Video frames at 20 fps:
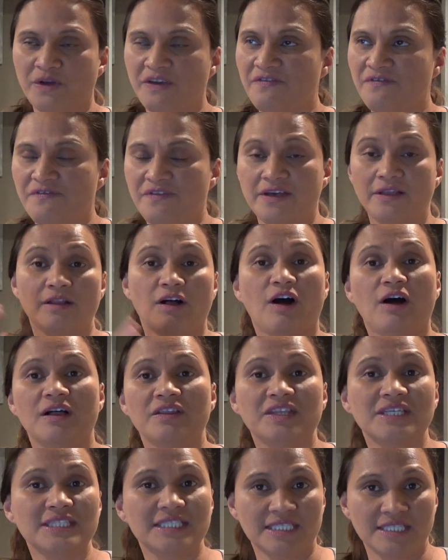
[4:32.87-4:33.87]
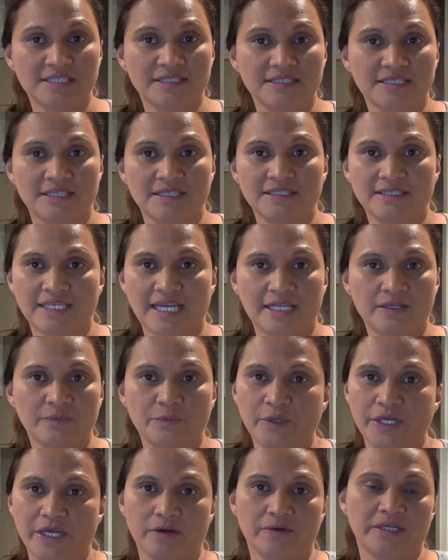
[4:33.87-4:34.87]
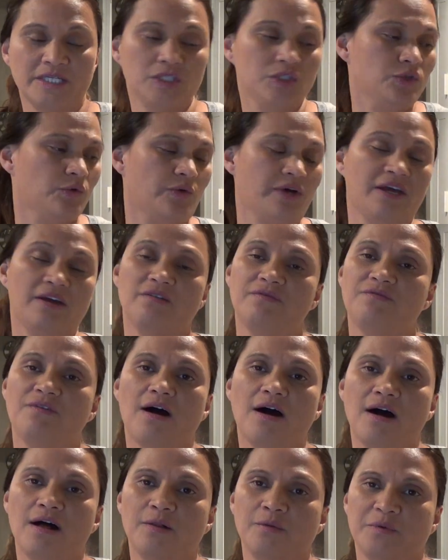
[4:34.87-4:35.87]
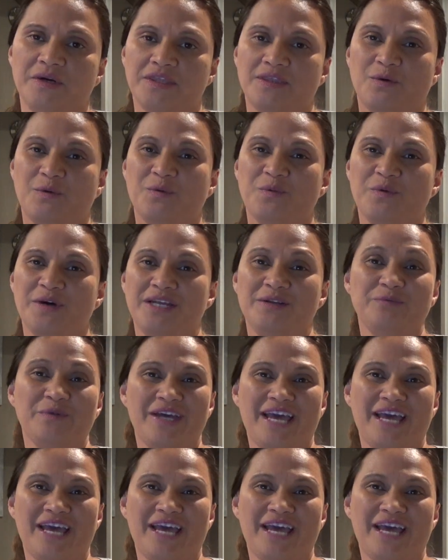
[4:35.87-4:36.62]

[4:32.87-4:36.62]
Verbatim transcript: We feel all the seasons, and we are enjoying fall with the wind.